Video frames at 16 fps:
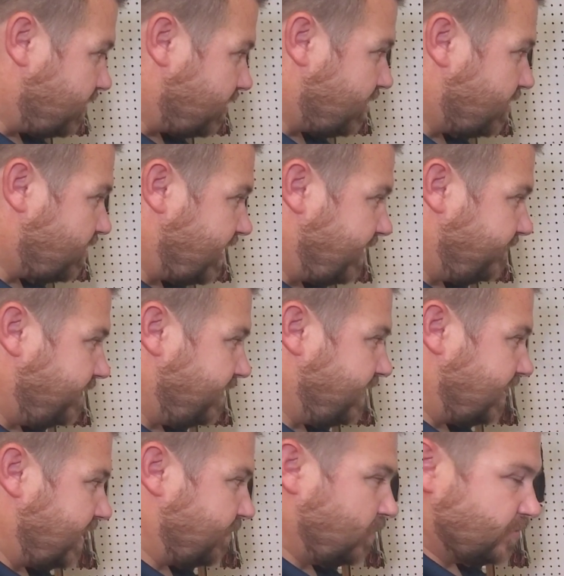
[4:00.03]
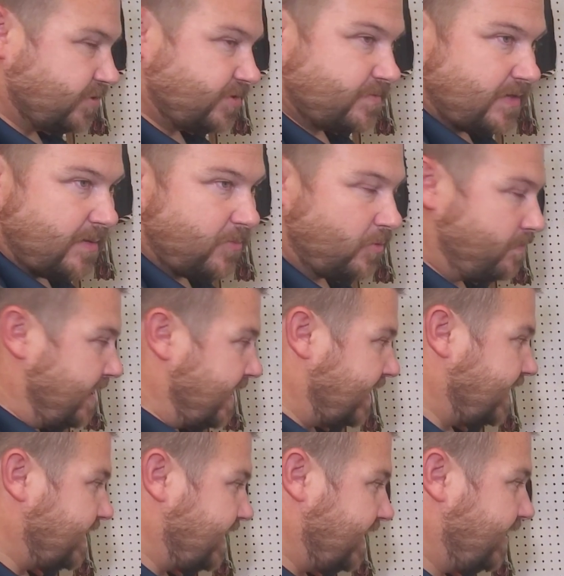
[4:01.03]
chronograph it, and I'm going to back
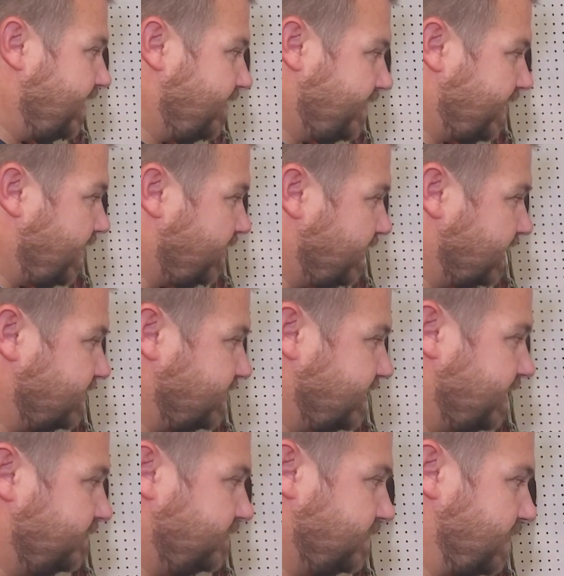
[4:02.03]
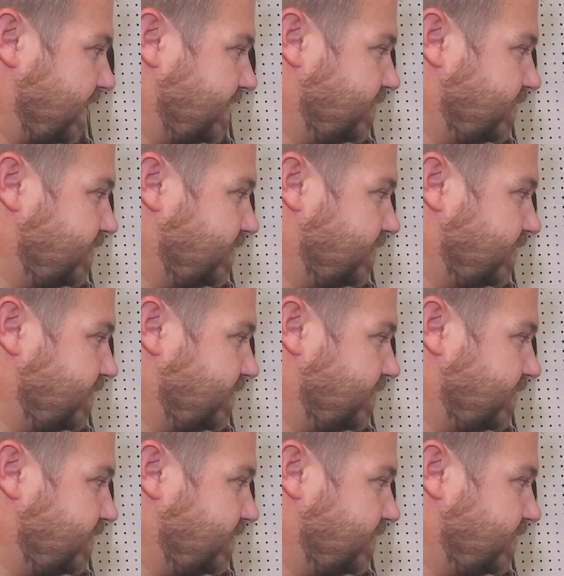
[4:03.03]
it down and all that stuff to my